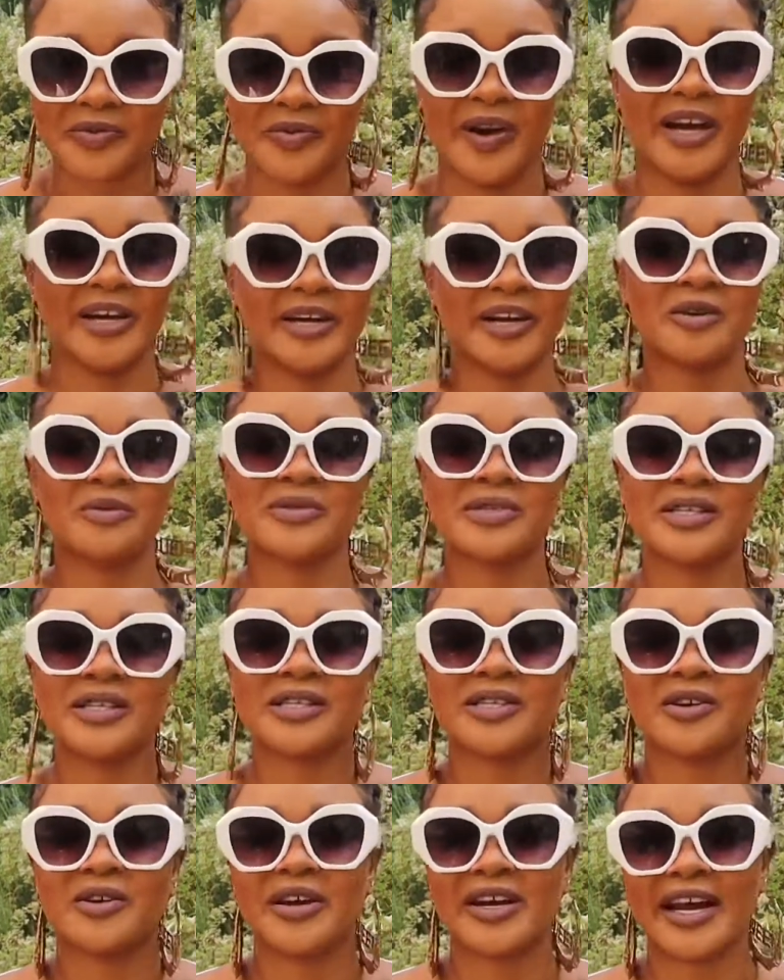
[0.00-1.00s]
Right now I'm
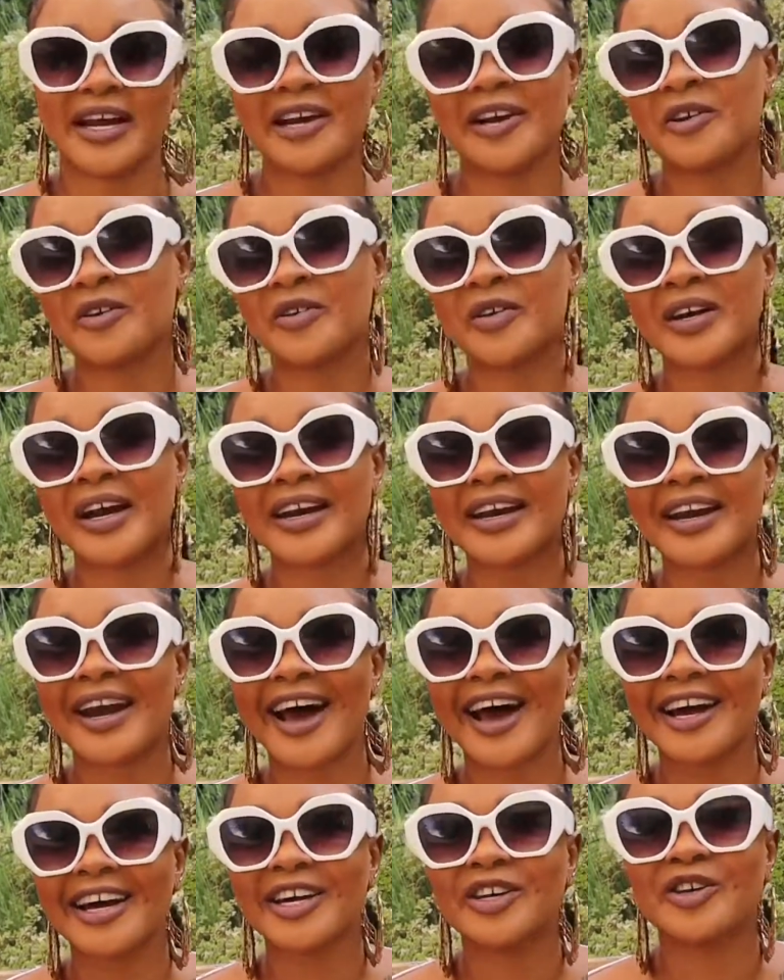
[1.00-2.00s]
sitting on 900,
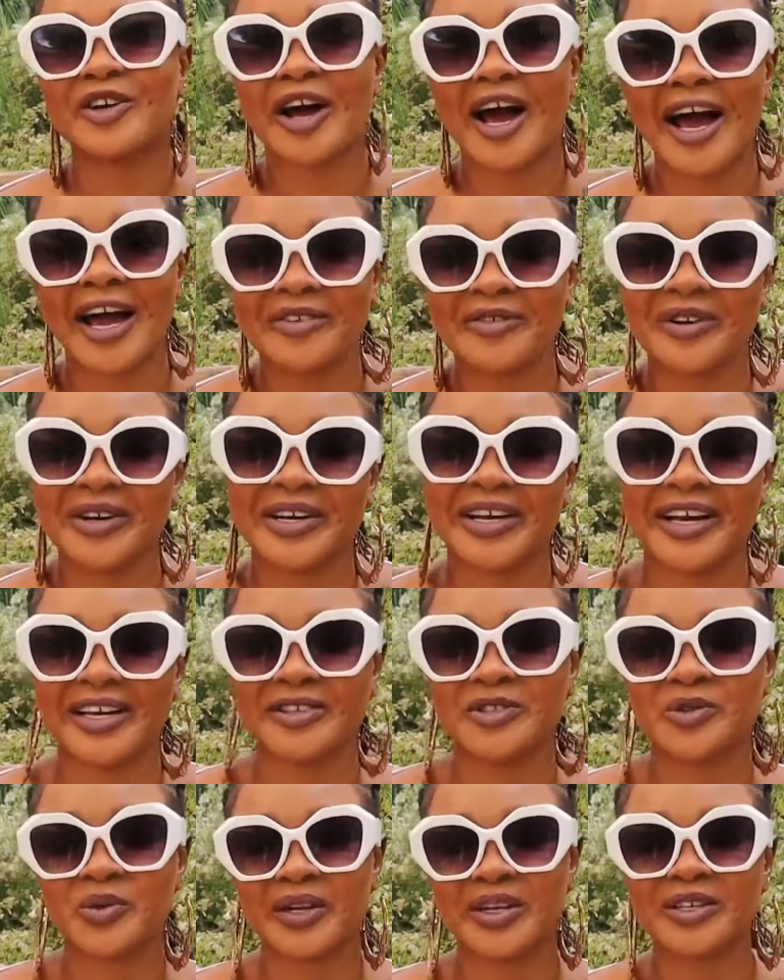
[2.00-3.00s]

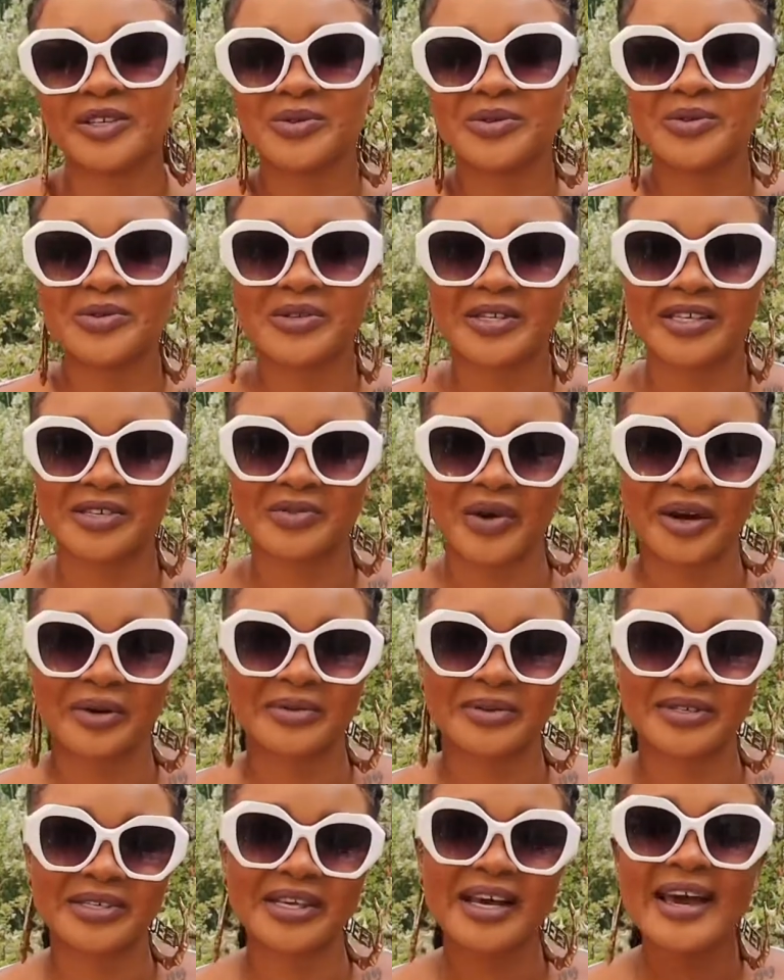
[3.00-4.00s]
922
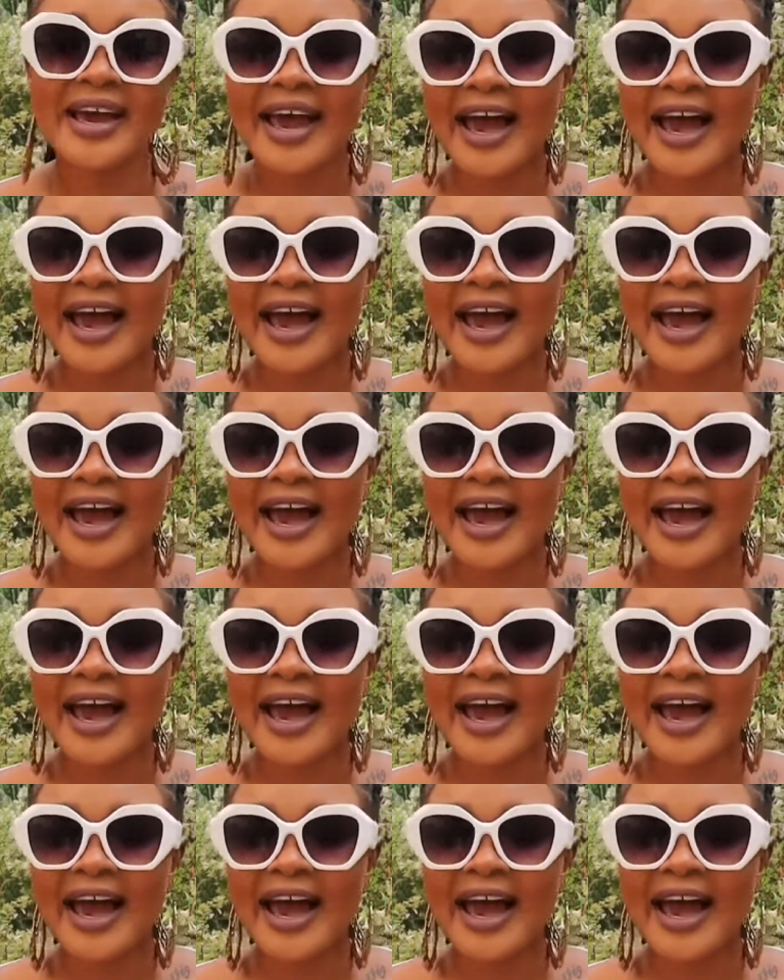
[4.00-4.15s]
subscribers.